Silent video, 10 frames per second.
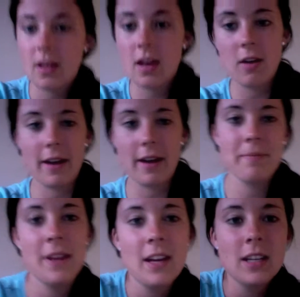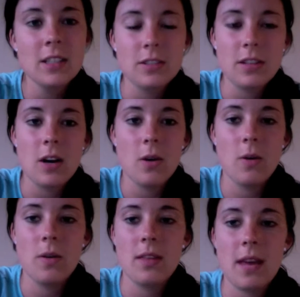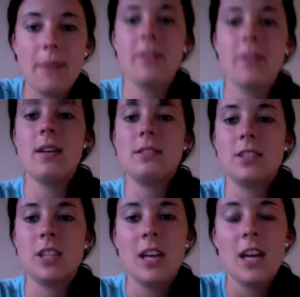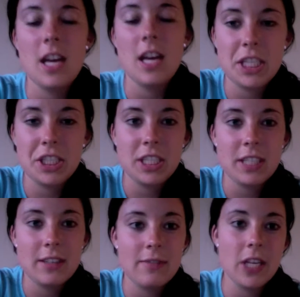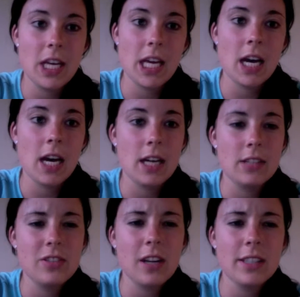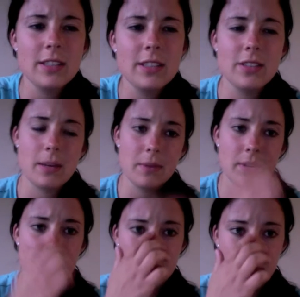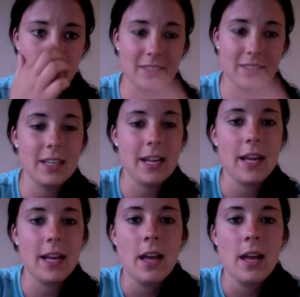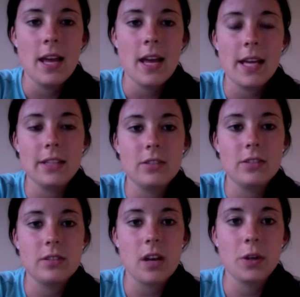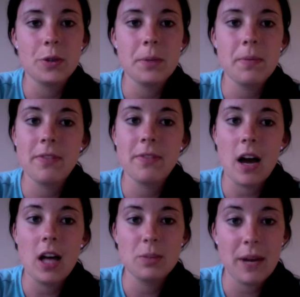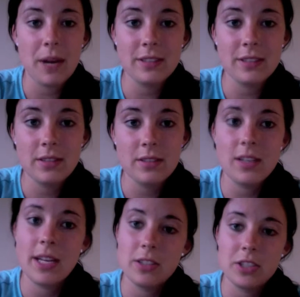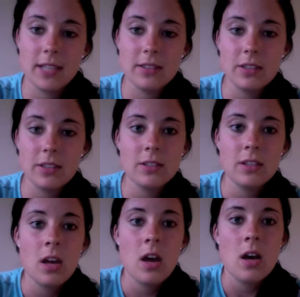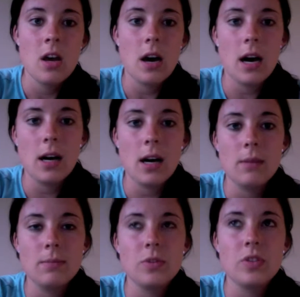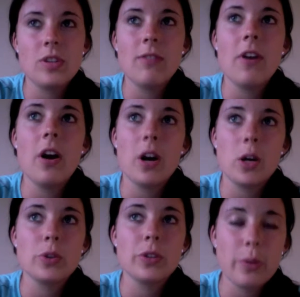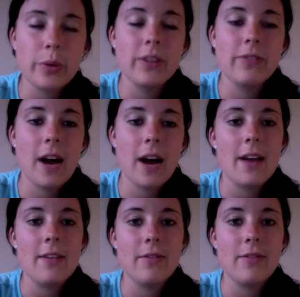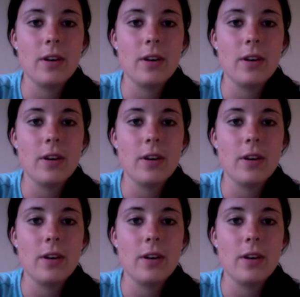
okay. So, the Amethyst Initiative, it started in the summer of 2008, and it's a group of college presidents and chancellors. So far, 135